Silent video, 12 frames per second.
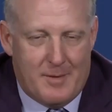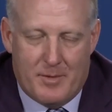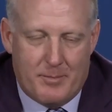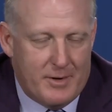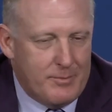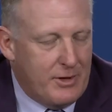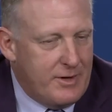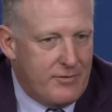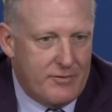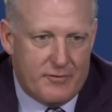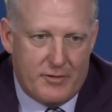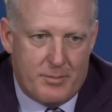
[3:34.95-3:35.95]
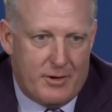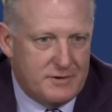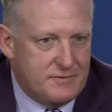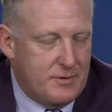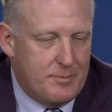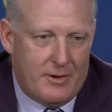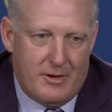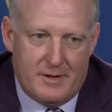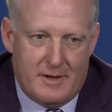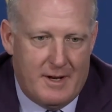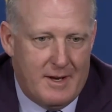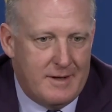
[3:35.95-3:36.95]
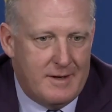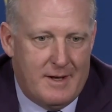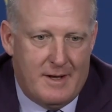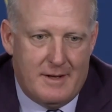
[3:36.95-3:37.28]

a big believer in football is football, and